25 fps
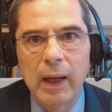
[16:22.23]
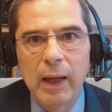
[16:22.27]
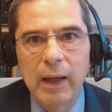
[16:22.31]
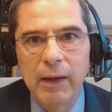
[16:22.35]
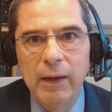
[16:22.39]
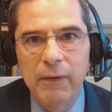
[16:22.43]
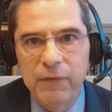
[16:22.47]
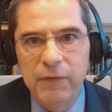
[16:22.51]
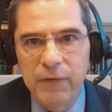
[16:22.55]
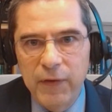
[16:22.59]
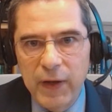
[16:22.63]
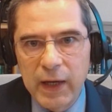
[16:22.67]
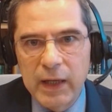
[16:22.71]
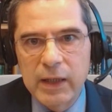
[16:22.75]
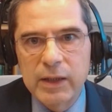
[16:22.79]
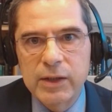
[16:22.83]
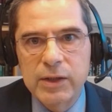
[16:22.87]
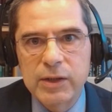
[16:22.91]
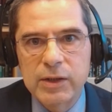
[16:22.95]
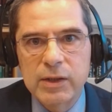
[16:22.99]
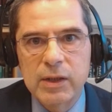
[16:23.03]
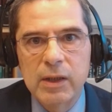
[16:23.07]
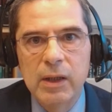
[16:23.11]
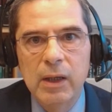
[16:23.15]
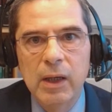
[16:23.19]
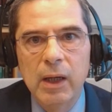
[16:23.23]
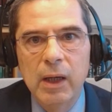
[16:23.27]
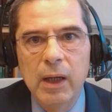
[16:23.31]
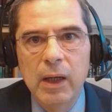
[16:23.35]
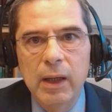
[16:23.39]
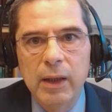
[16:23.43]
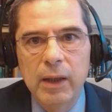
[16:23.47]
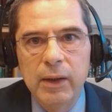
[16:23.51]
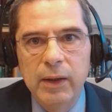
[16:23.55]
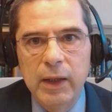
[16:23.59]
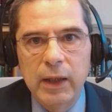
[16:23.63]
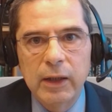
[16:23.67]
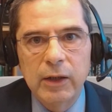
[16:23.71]
effects
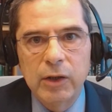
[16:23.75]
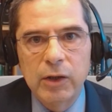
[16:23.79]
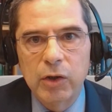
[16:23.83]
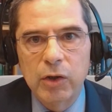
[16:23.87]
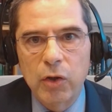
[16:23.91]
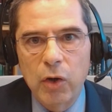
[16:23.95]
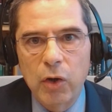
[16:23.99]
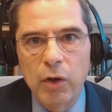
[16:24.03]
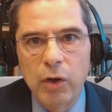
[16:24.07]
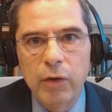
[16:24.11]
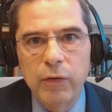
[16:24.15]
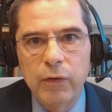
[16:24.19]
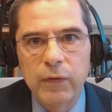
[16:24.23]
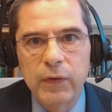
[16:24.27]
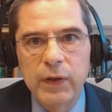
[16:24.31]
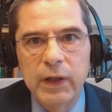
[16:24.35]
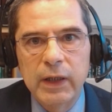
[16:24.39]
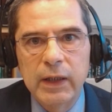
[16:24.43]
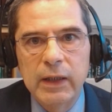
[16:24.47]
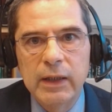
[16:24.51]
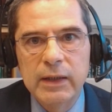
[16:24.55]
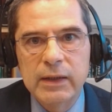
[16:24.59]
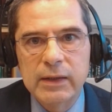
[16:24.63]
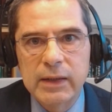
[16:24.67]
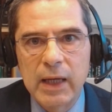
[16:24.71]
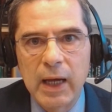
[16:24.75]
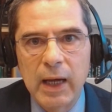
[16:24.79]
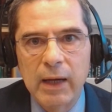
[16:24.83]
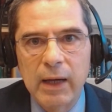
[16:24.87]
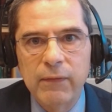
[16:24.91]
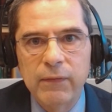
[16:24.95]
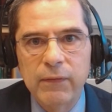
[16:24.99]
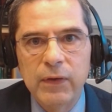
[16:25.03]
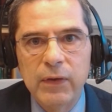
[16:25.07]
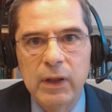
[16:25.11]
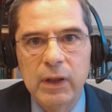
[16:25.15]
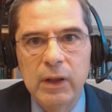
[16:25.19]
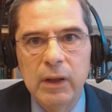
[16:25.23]
that the conflict is
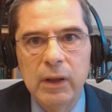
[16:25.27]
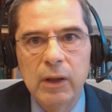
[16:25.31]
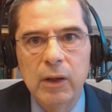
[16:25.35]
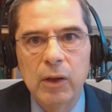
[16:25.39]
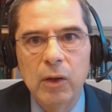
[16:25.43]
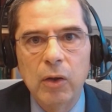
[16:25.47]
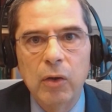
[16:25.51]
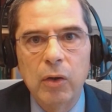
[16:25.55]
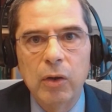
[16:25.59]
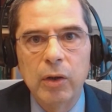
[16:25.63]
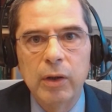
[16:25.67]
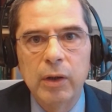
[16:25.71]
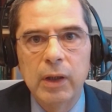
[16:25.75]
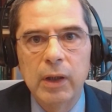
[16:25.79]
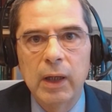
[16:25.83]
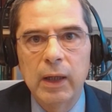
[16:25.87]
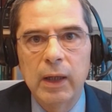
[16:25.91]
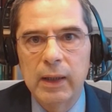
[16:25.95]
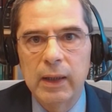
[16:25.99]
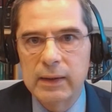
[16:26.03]
having on